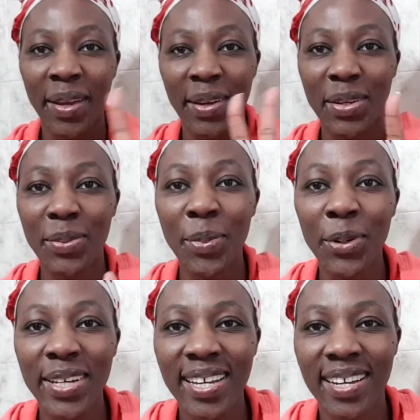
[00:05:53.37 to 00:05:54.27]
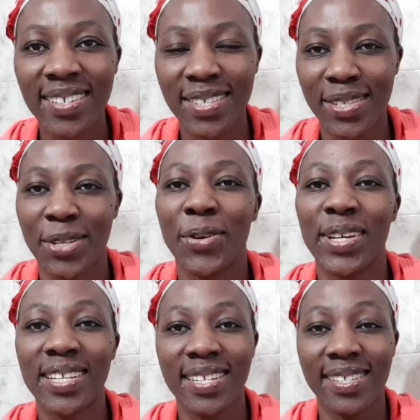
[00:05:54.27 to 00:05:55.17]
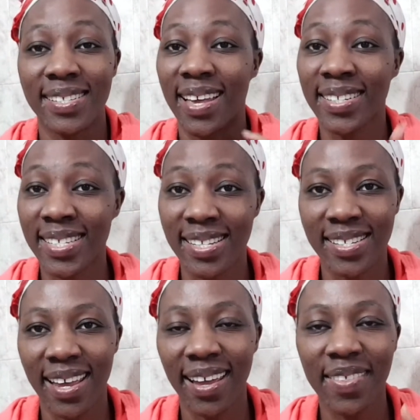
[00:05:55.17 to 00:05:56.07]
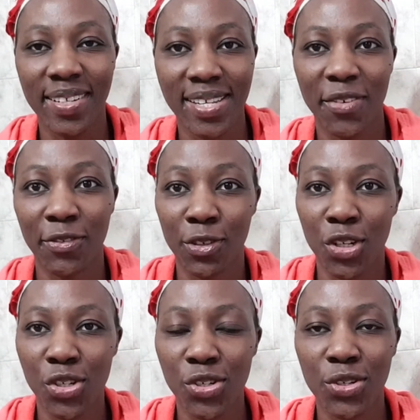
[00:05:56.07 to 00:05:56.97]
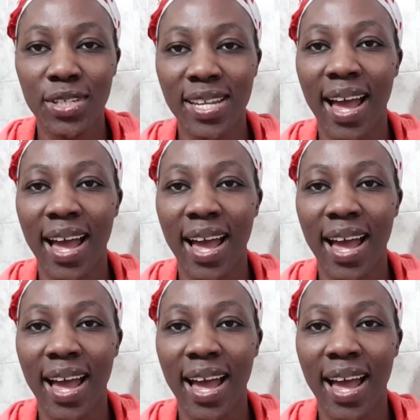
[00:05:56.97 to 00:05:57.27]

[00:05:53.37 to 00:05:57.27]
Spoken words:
Good morning. So it is D-Day, the day of the photo shoot,